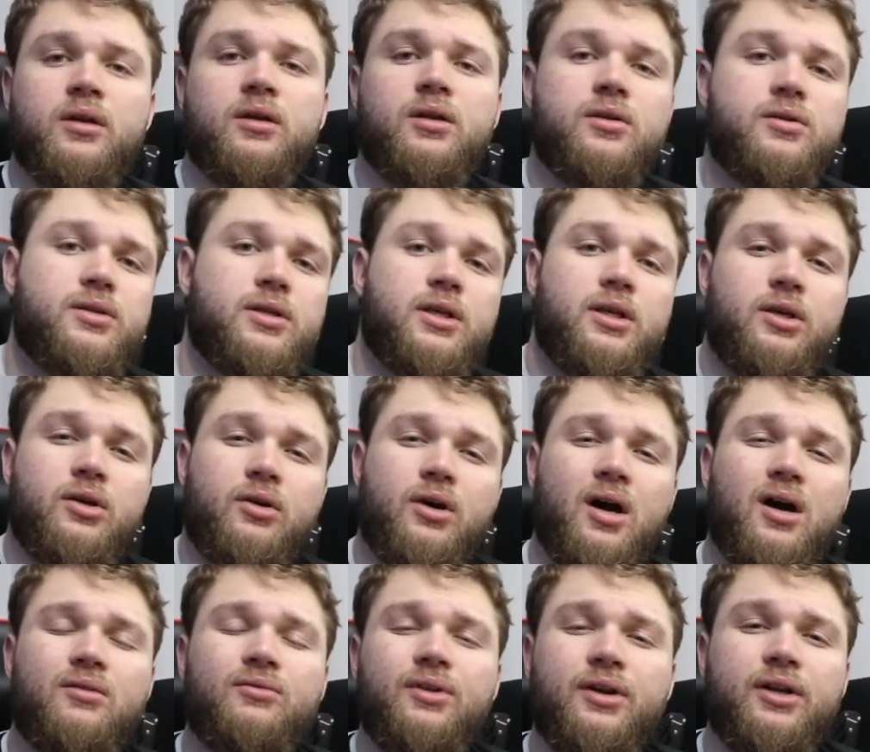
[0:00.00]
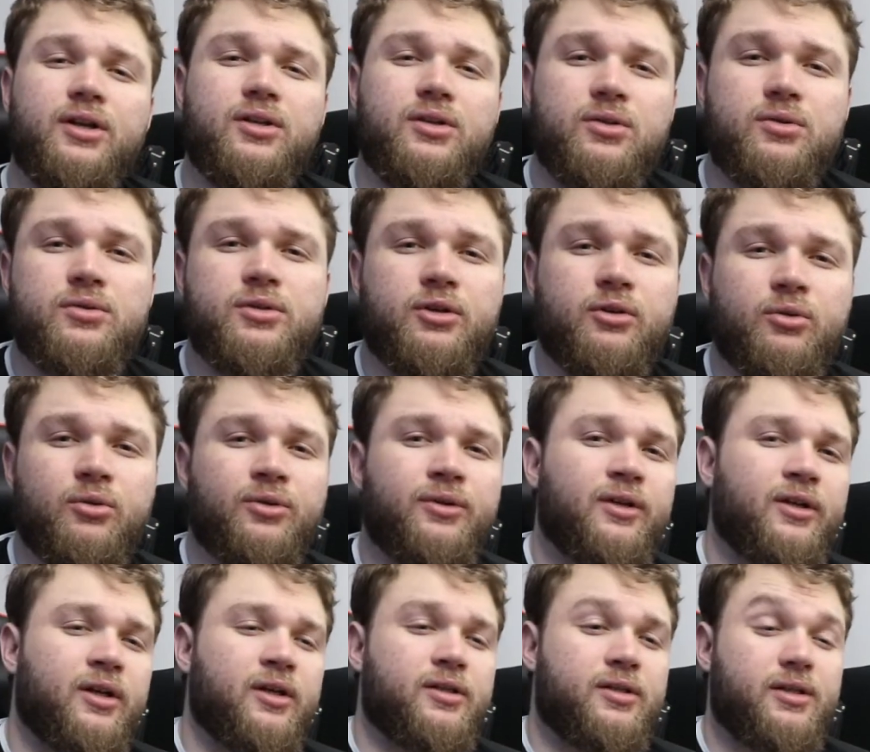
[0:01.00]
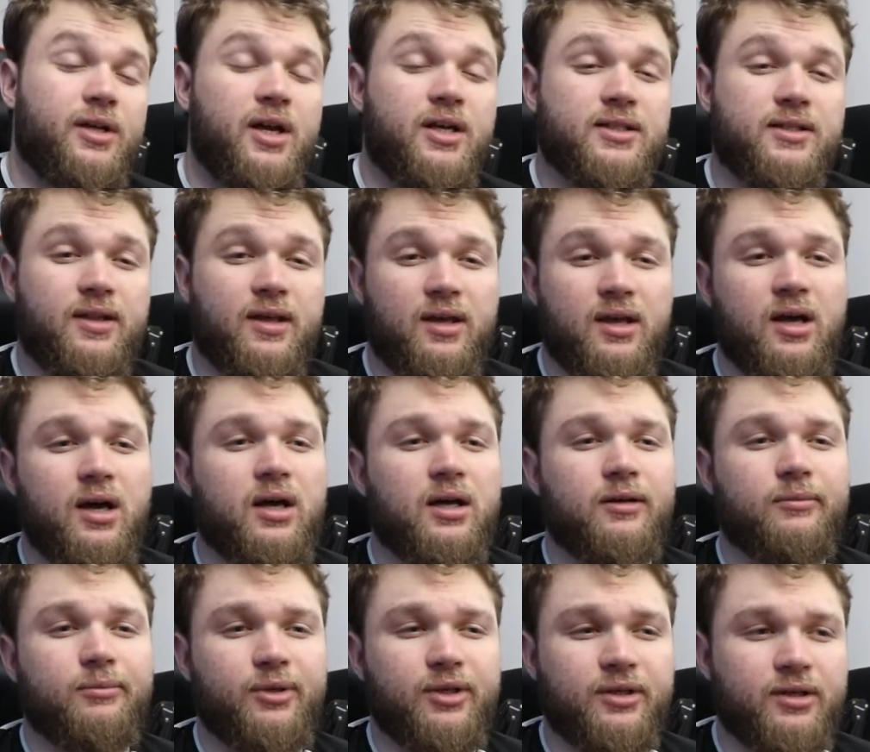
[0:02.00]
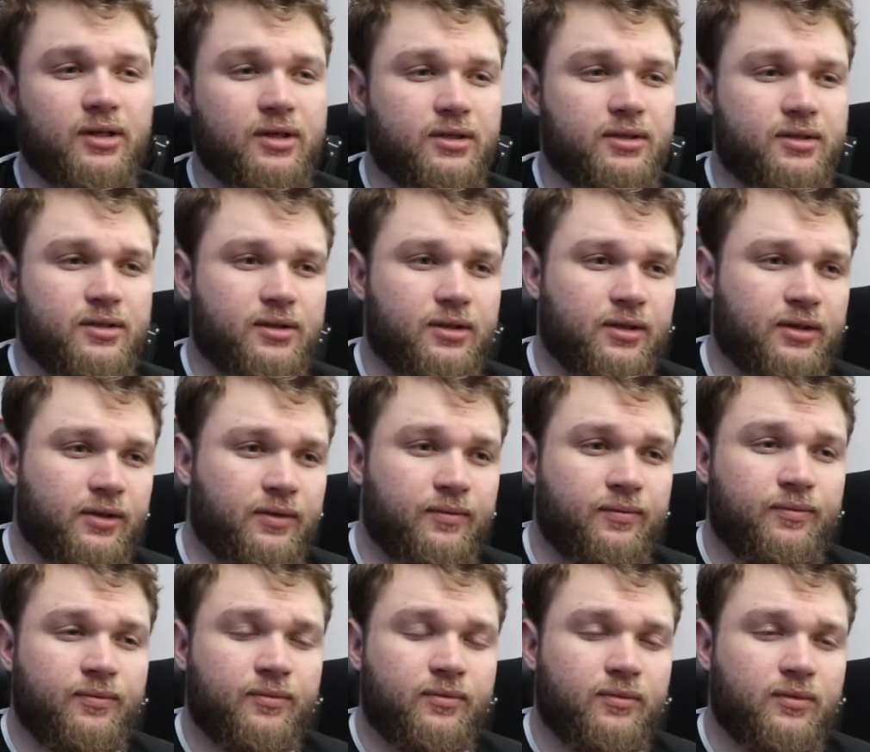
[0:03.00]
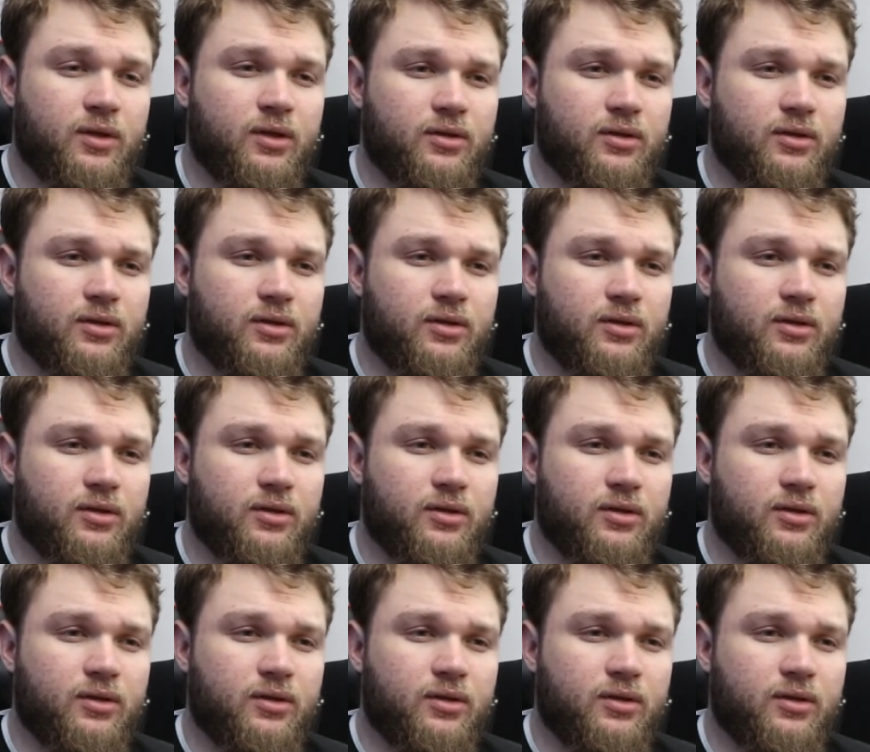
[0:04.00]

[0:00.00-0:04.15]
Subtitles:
You see, you can't really use the coordinates as they are because, you